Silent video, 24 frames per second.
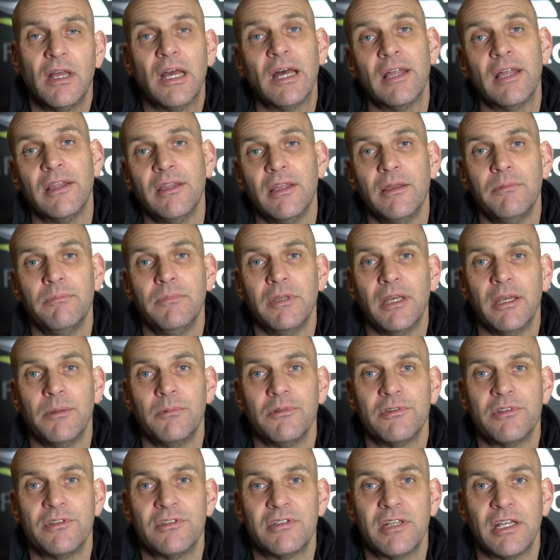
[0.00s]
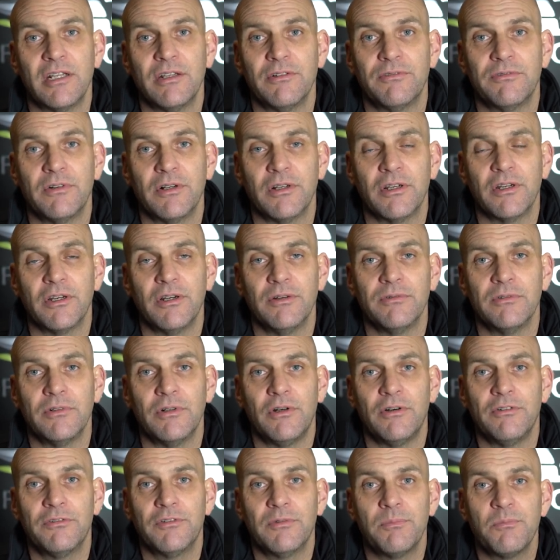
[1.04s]
and then be able to take the front cover
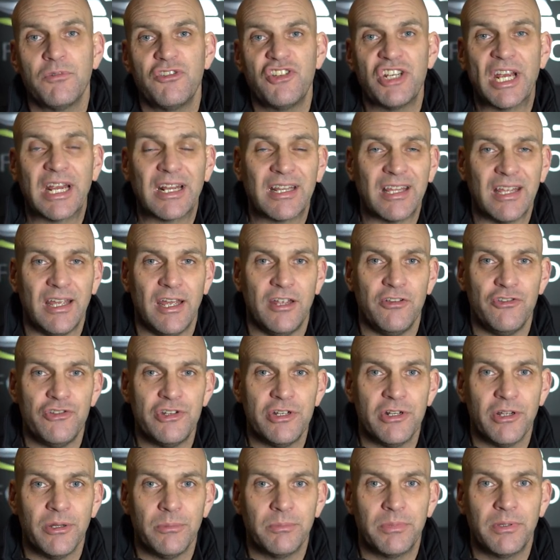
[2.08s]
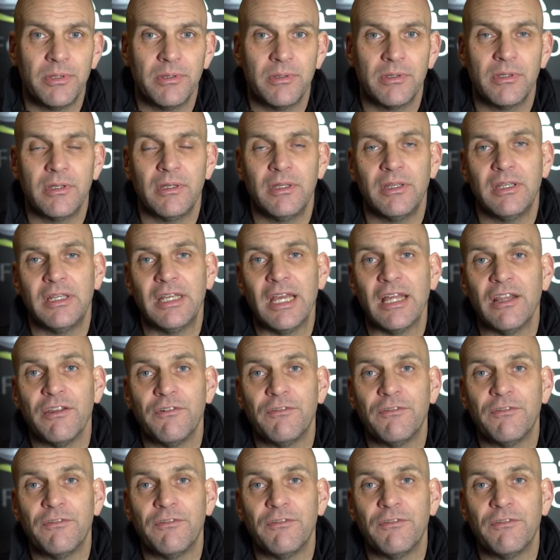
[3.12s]
off, jack the engine up, get